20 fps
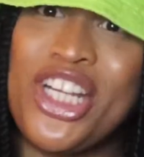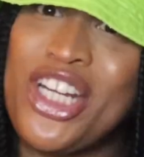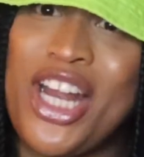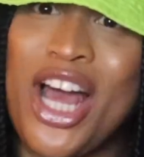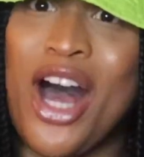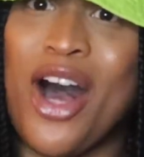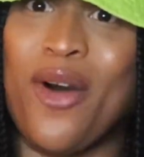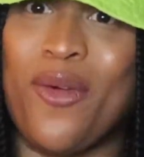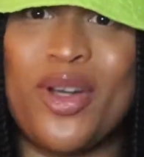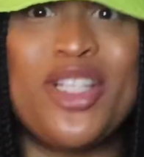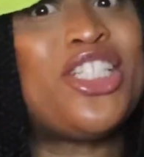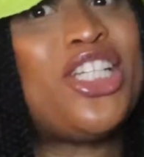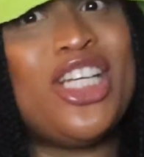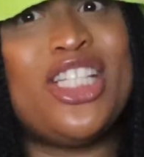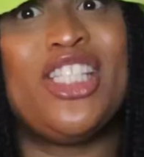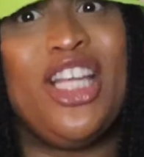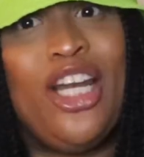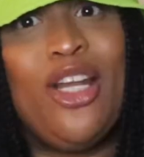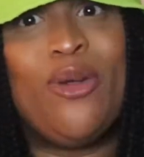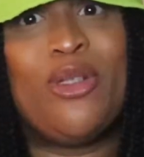she know,
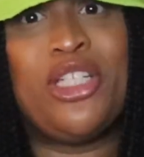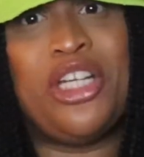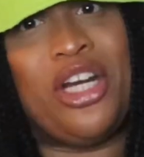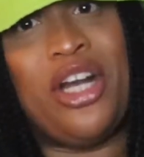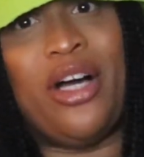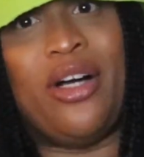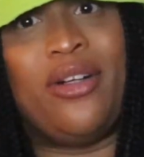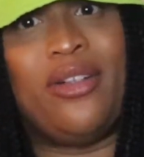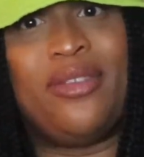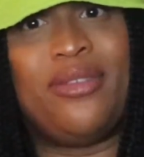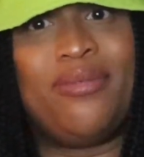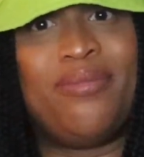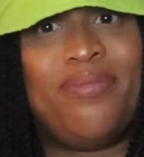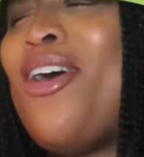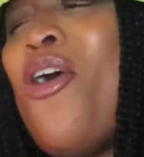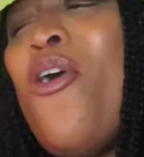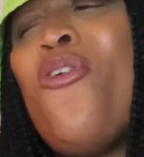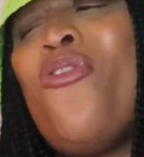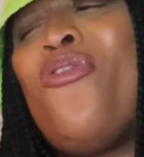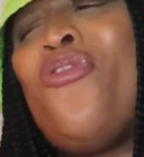she's delusional.
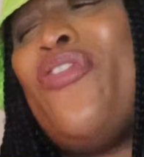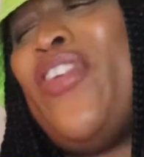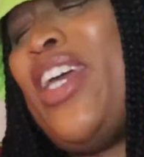Oh,